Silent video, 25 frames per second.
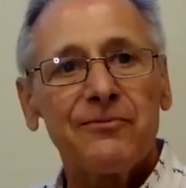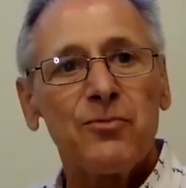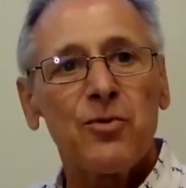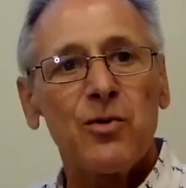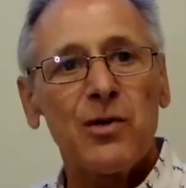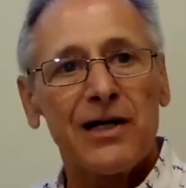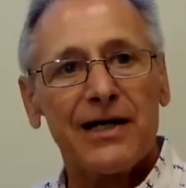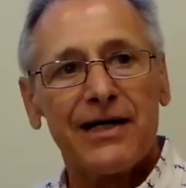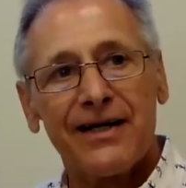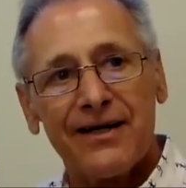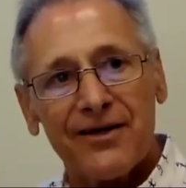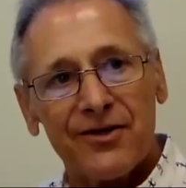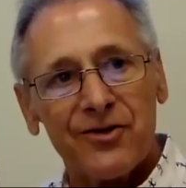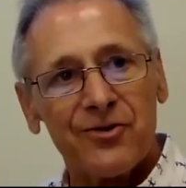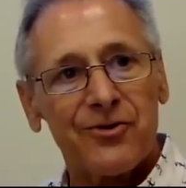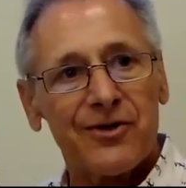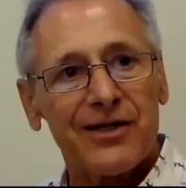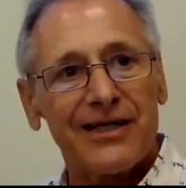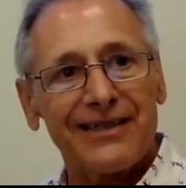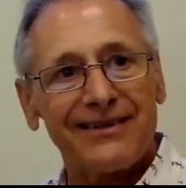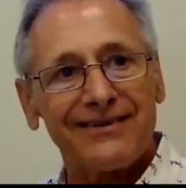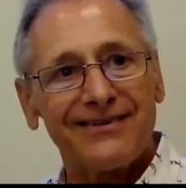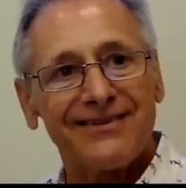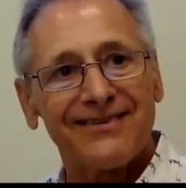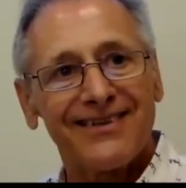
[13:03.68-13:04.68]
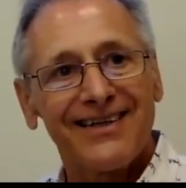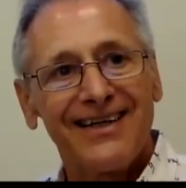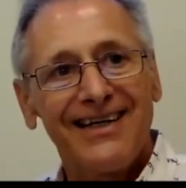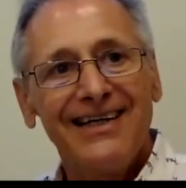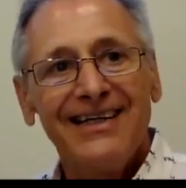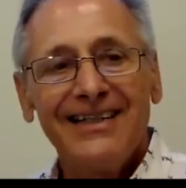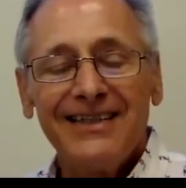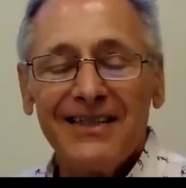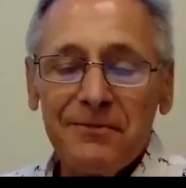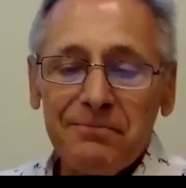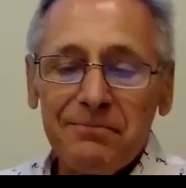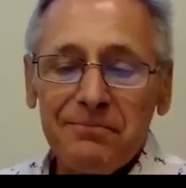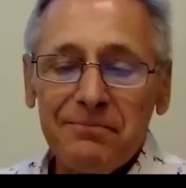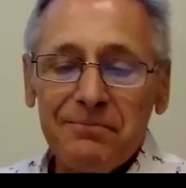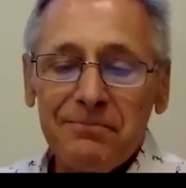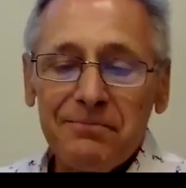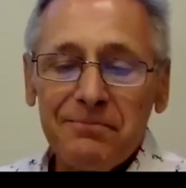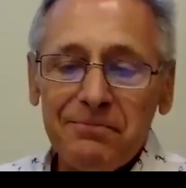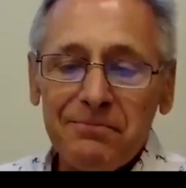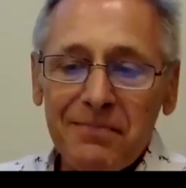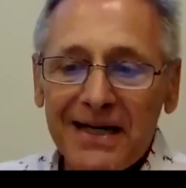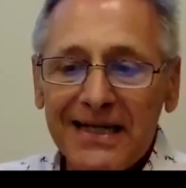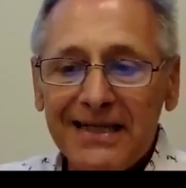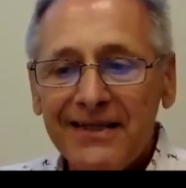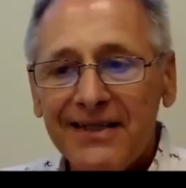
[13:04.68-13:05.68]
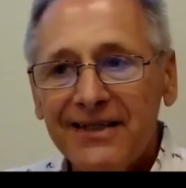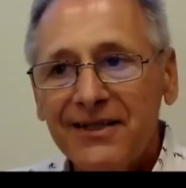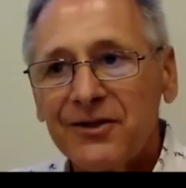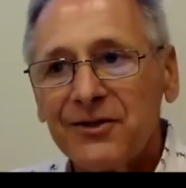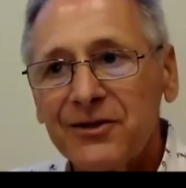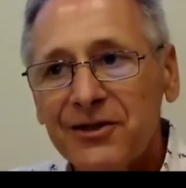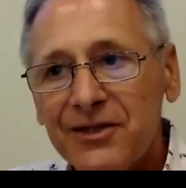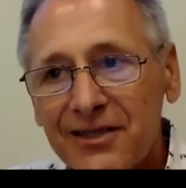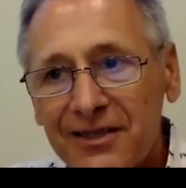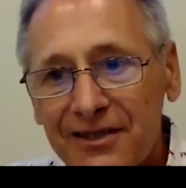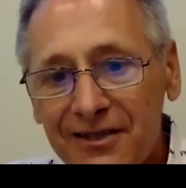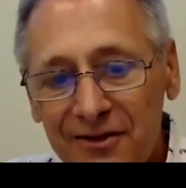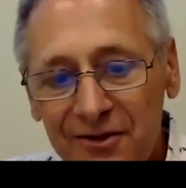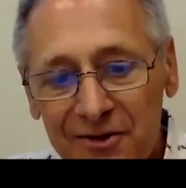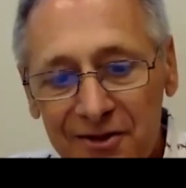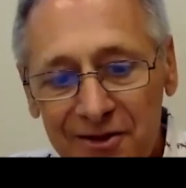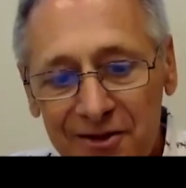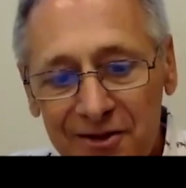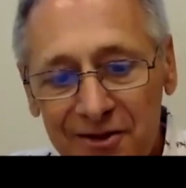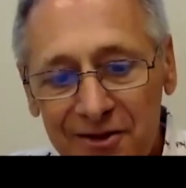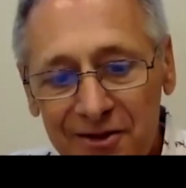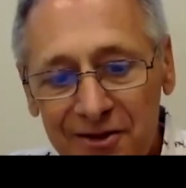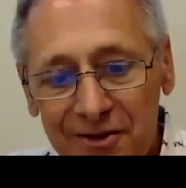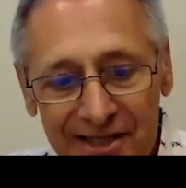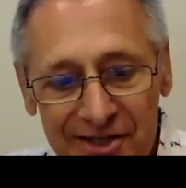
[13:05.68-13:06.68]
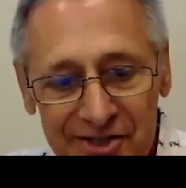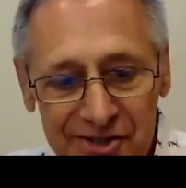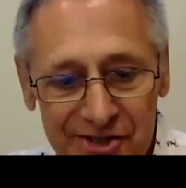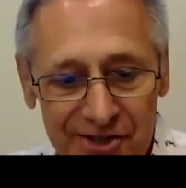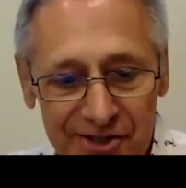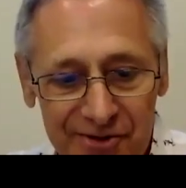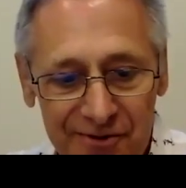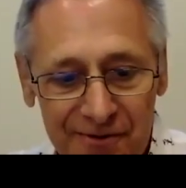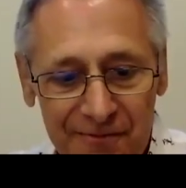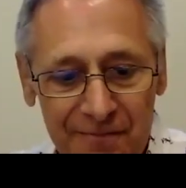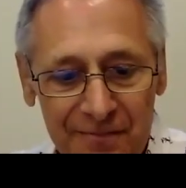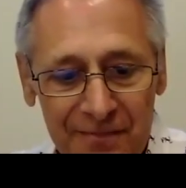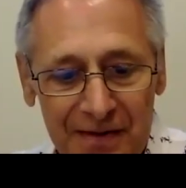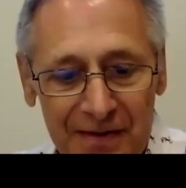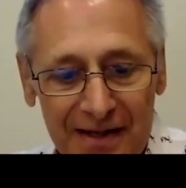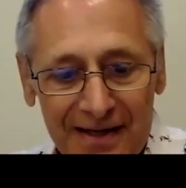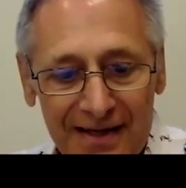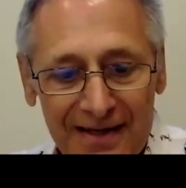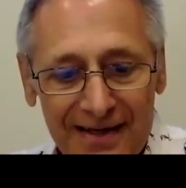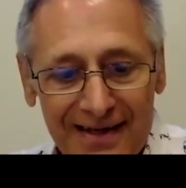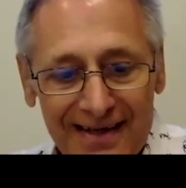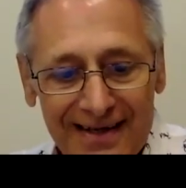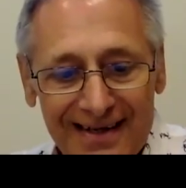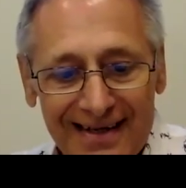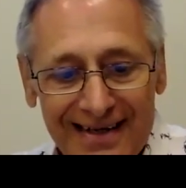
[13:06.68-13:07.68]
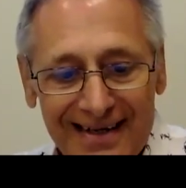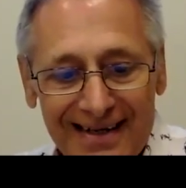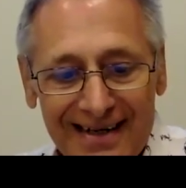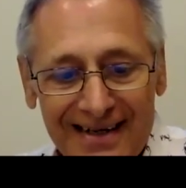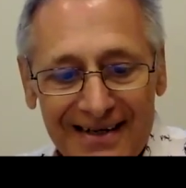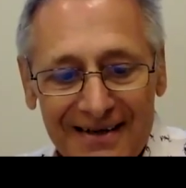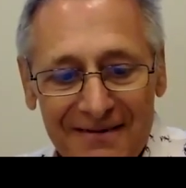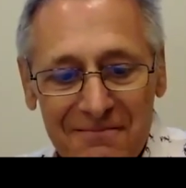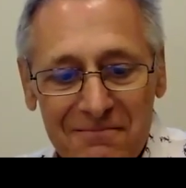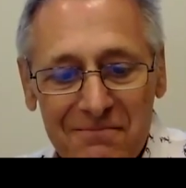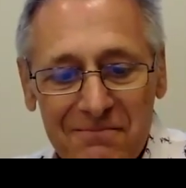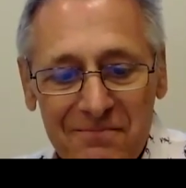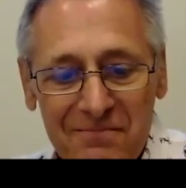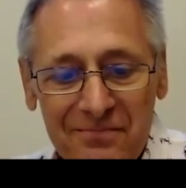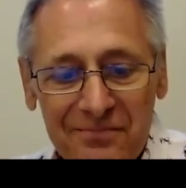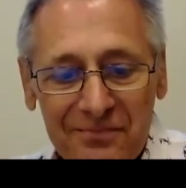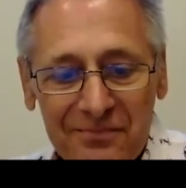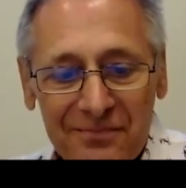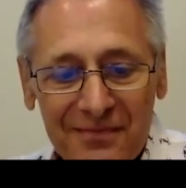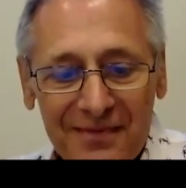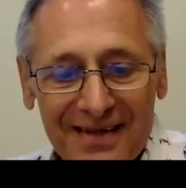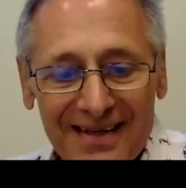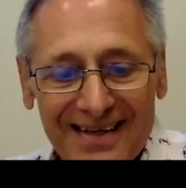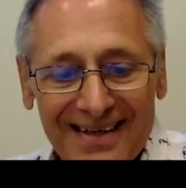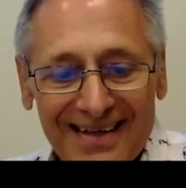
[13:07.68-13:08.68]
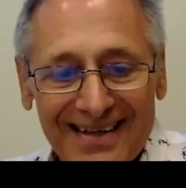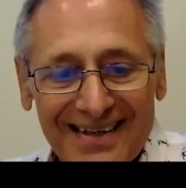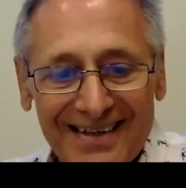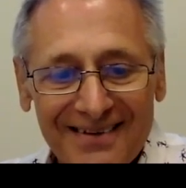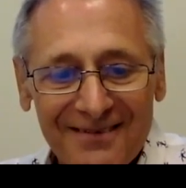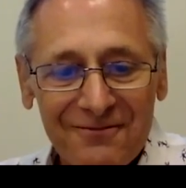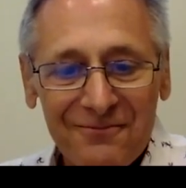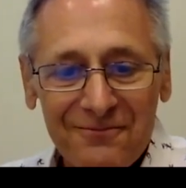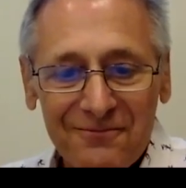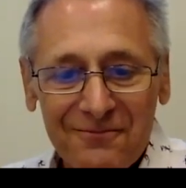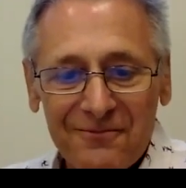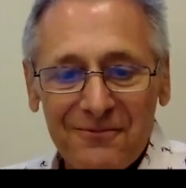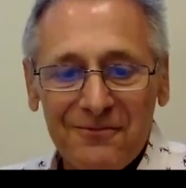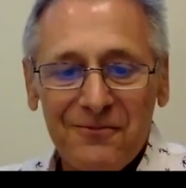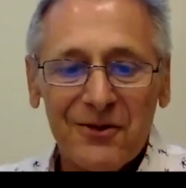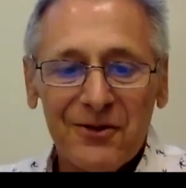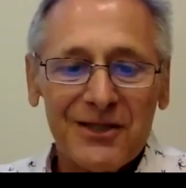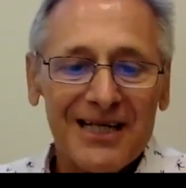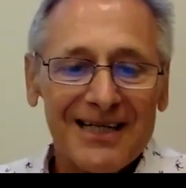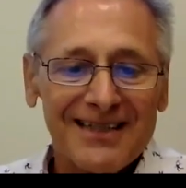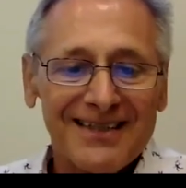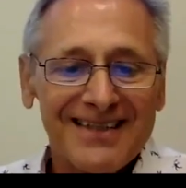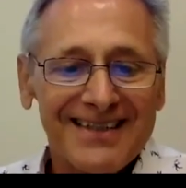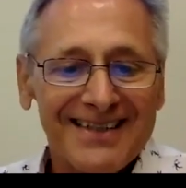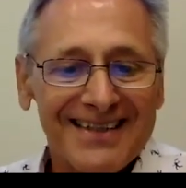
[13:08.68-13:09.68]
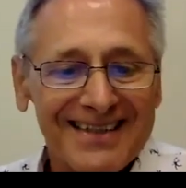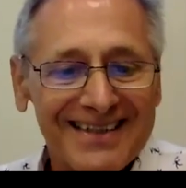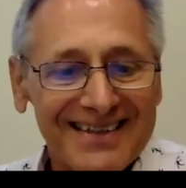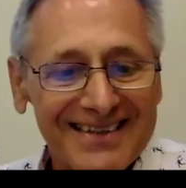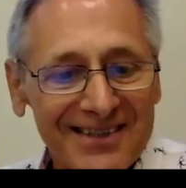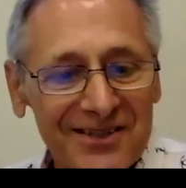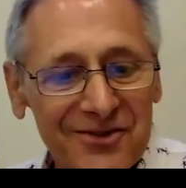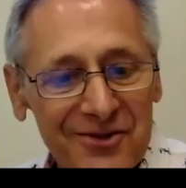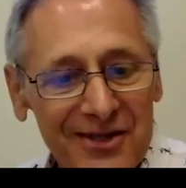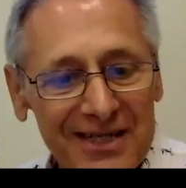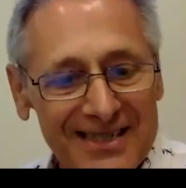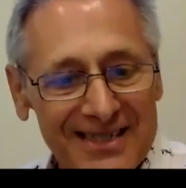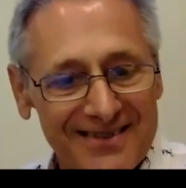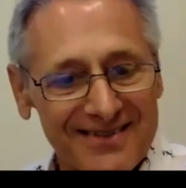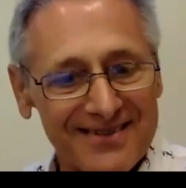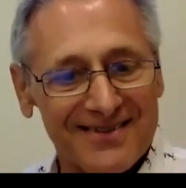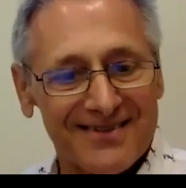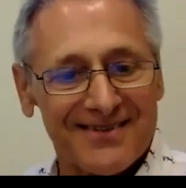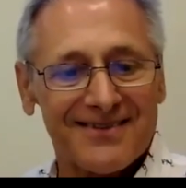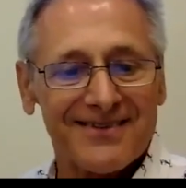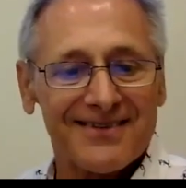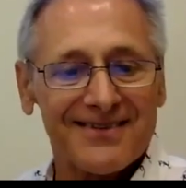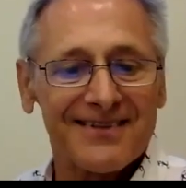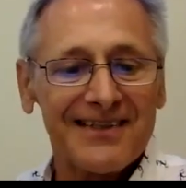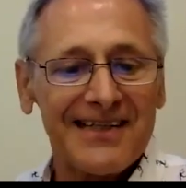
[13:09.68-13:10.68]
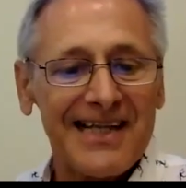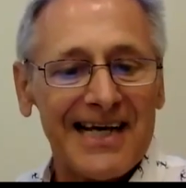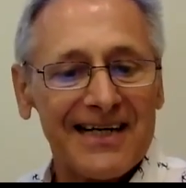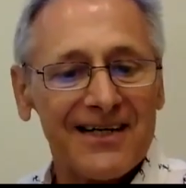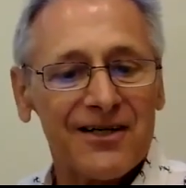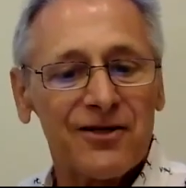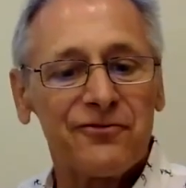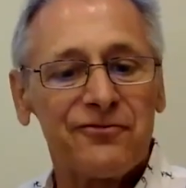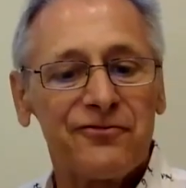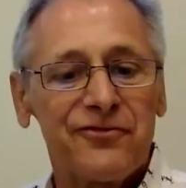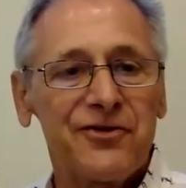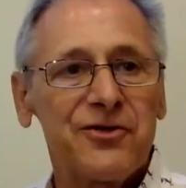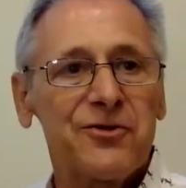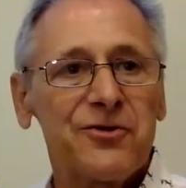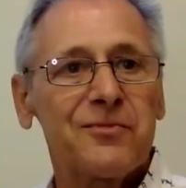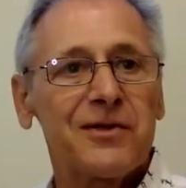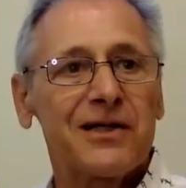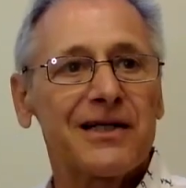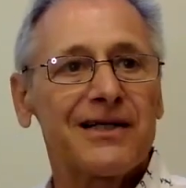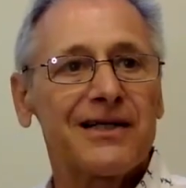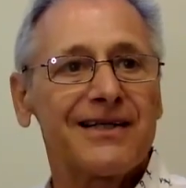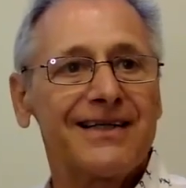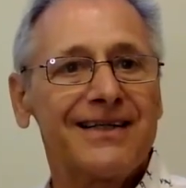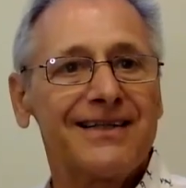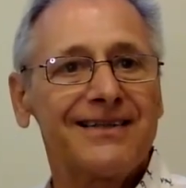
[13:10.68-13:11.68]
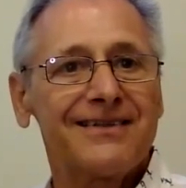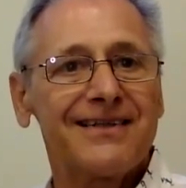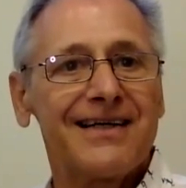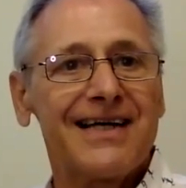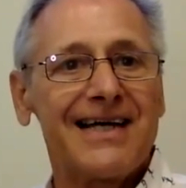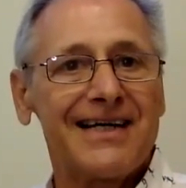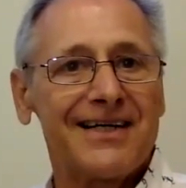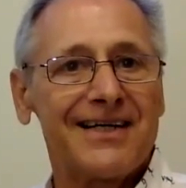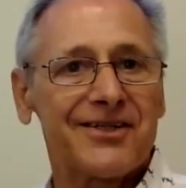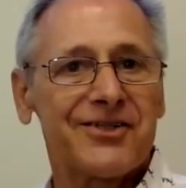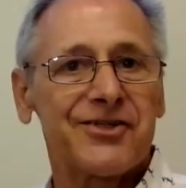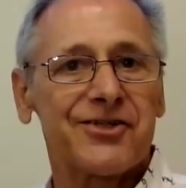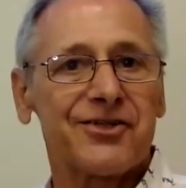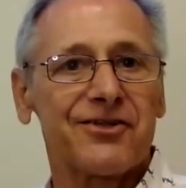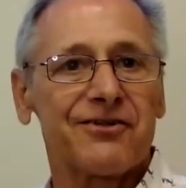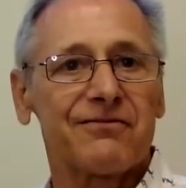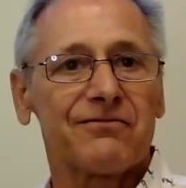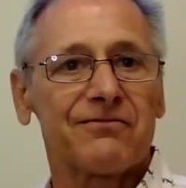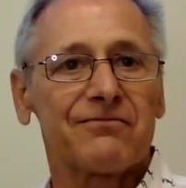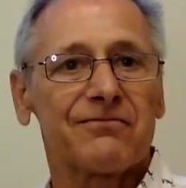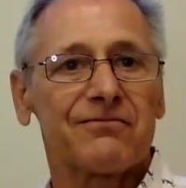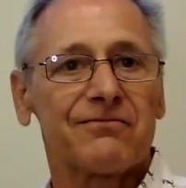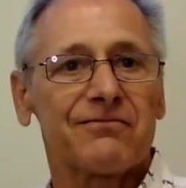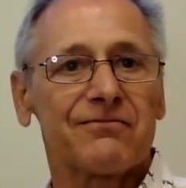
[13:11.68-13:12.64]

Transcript: more accurate depending on the on the issue. Uh, what are the, the risks? Lack of human interaction?